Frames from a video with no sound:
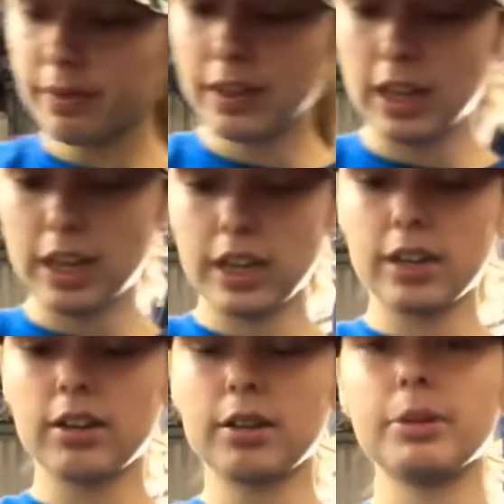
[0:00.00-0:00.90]
again,
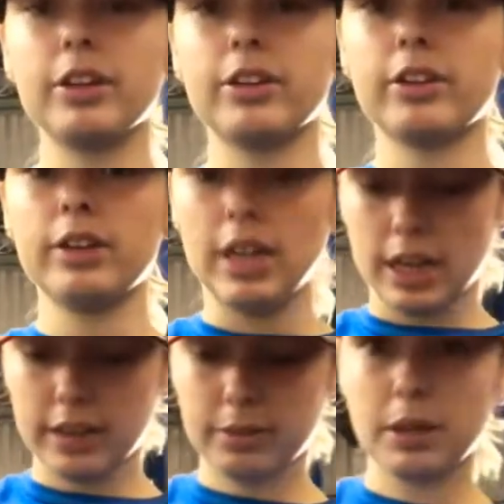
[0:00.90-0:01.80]
all I'm going to do
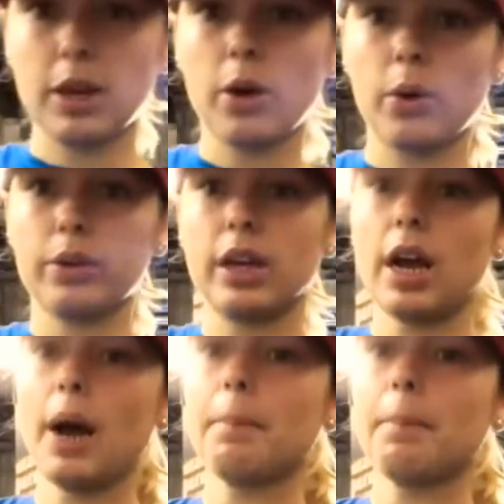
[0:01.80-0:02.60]
is I'm going to hold up.